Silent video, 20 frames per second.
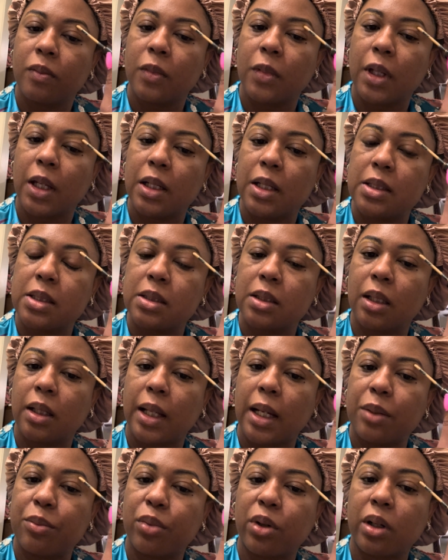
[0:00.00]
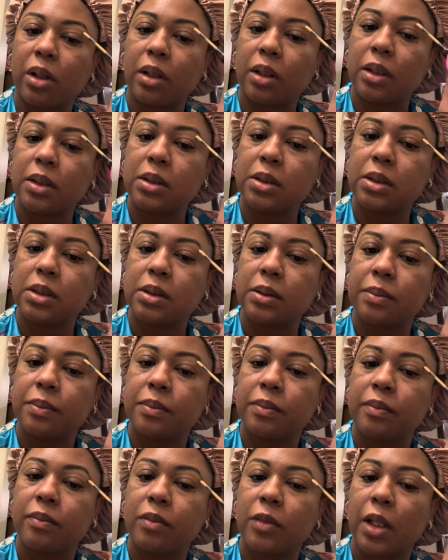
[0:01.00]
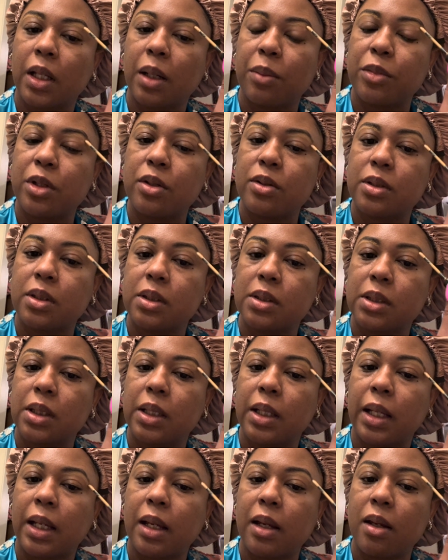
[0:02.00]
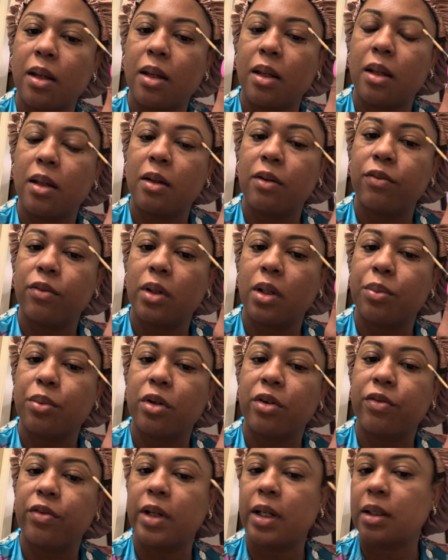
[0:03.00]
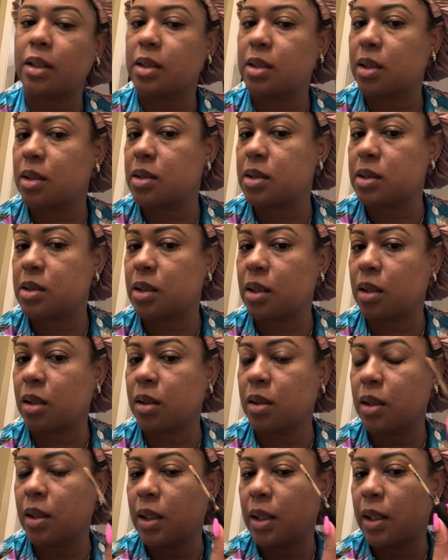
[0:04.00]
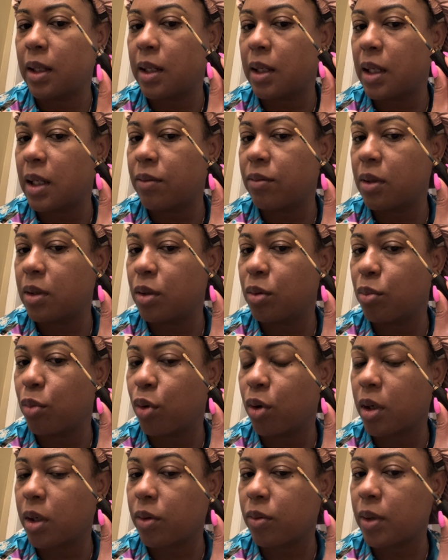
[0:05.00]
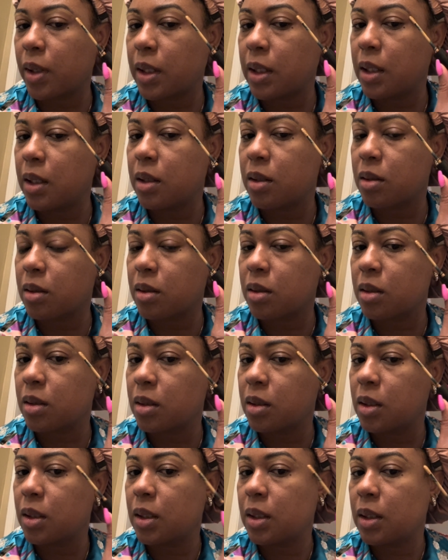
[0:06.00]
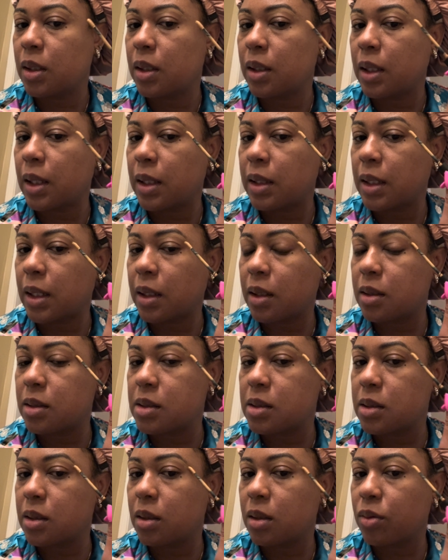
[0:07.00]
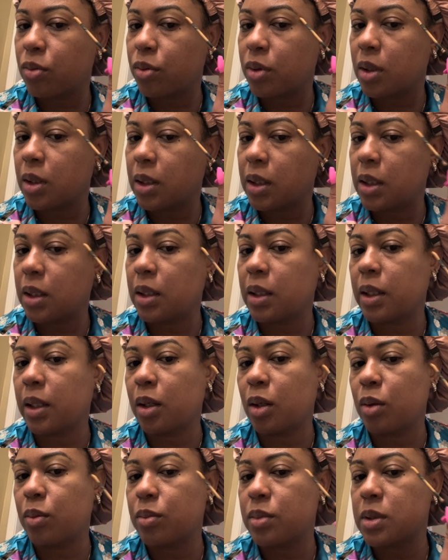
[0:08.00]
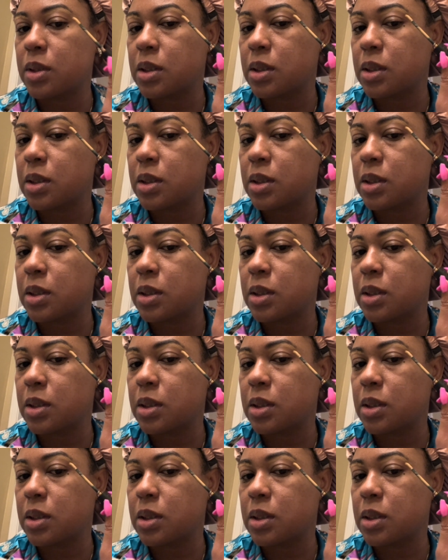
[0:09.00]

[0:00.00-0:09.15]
And this is the light bronze that I'm using today for the Perfecting Concealer. And I have a little mark right here, and that concealer really helps